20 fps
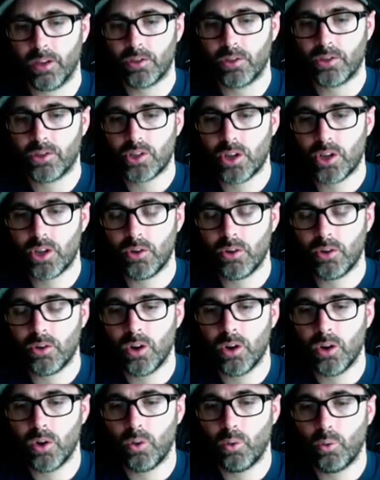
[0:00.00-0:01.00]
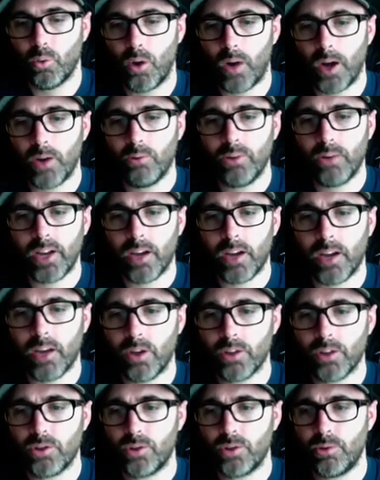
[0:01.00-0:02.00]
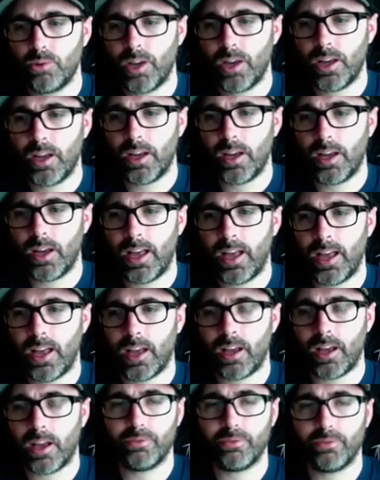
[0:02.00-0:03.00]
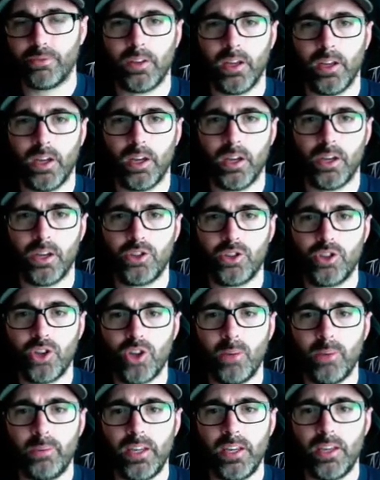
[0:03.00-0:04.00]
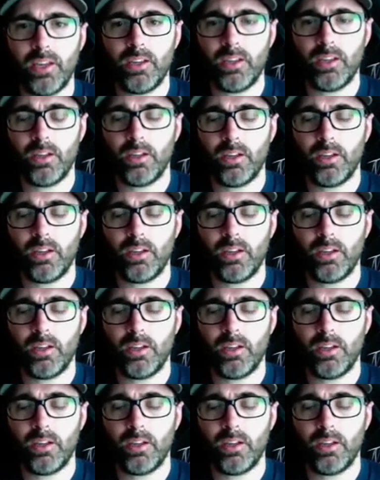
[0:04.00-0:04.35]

So why would I want to have Adobe